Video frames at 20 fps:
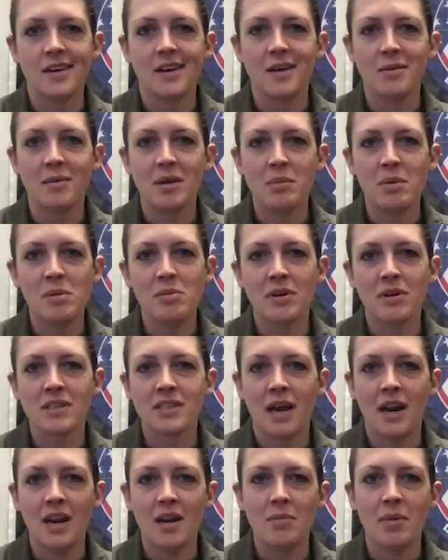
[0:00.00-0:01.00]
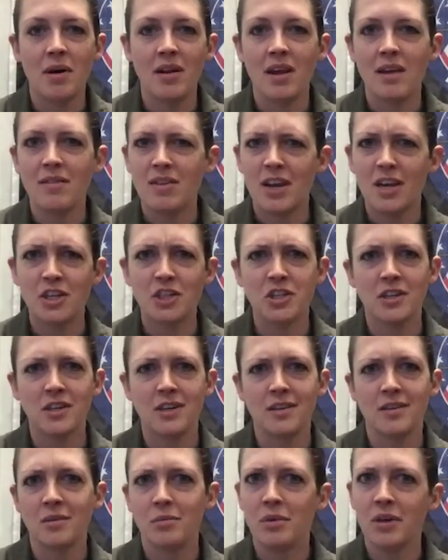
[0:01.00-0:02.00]
get people excited about
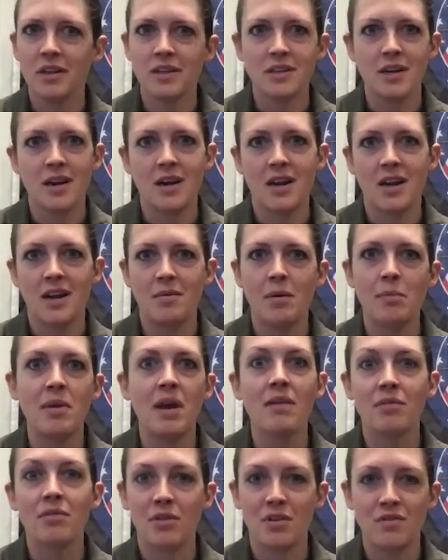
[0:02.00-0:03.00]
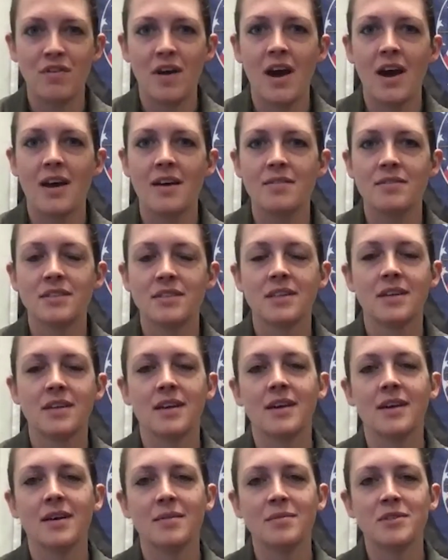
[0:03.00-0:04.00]
aviation, the military, maybe
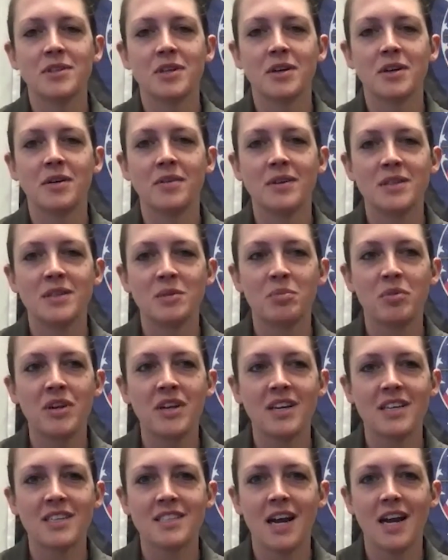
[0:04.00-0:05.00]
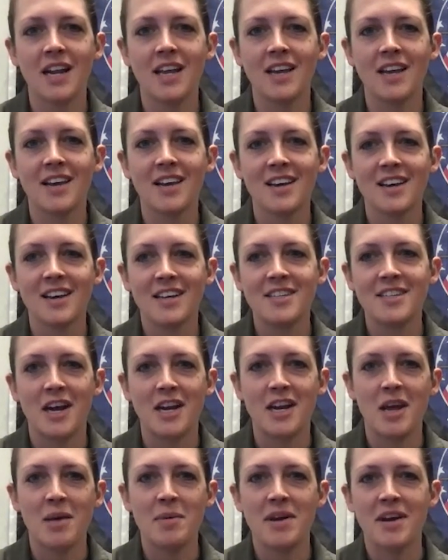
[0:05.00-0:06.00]
F-35s. So it's a pretty exciting,
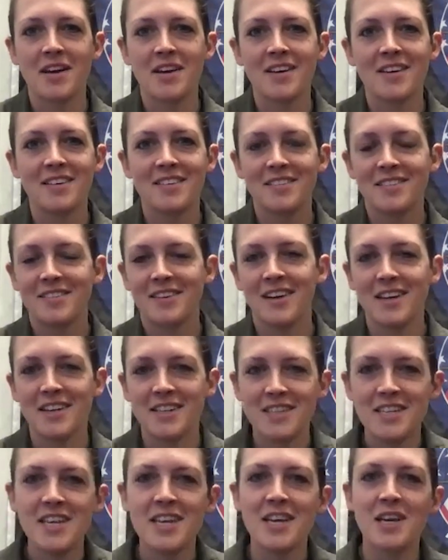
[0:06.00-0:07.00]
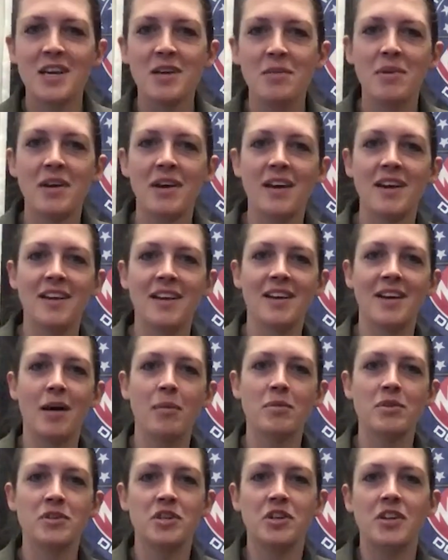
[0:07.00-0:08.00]
dynamic team and
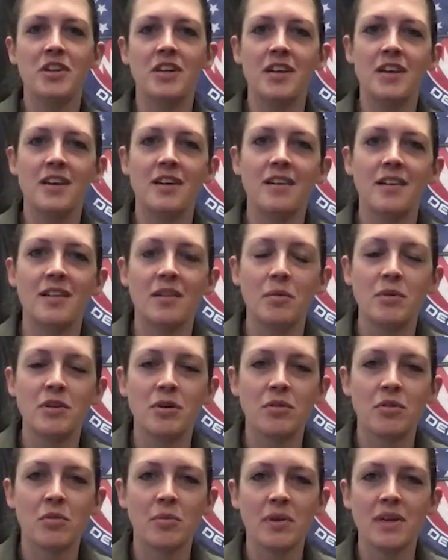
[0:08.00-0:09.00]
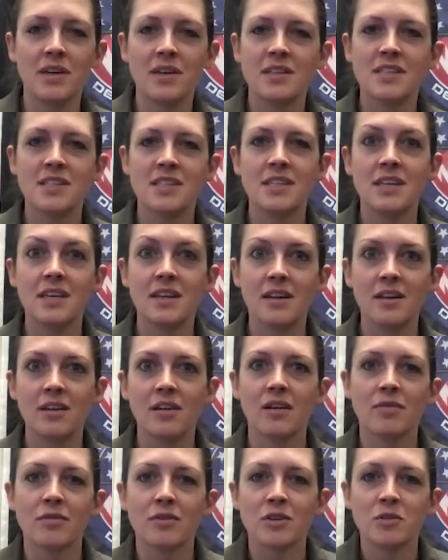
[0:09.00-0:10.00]
opportunity that we don't normally see at
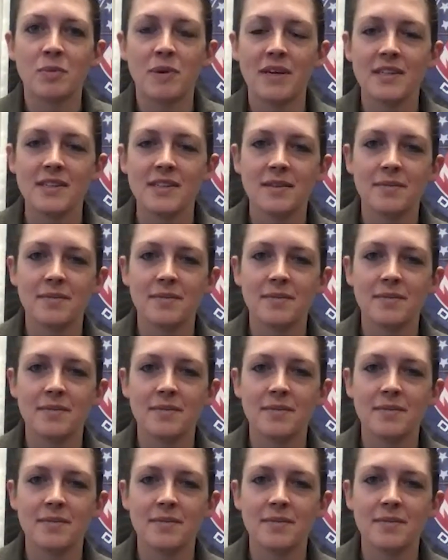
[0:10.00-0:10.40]
Hill Air Force Base.